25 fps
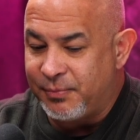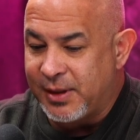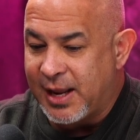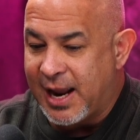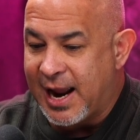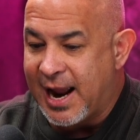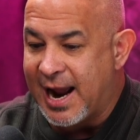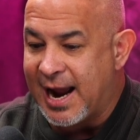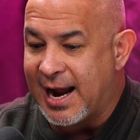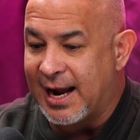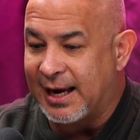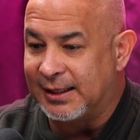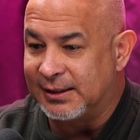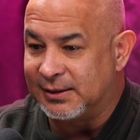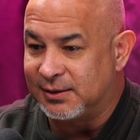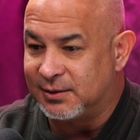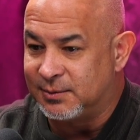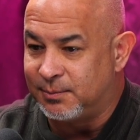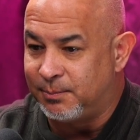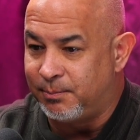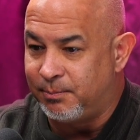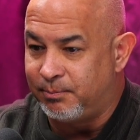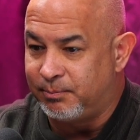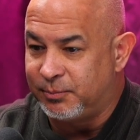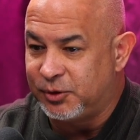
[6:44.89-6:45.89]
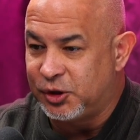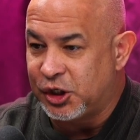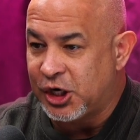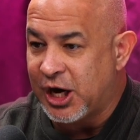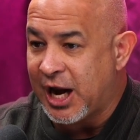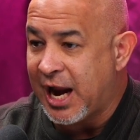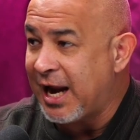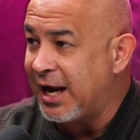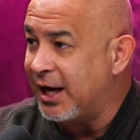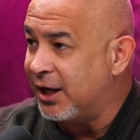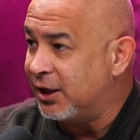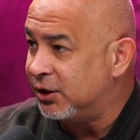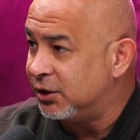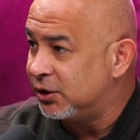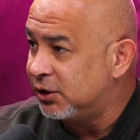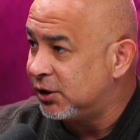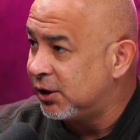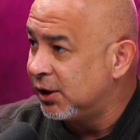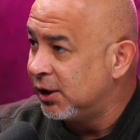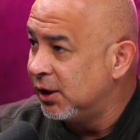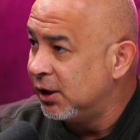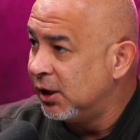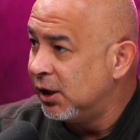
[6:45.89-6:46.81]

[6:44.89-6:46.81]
has changed.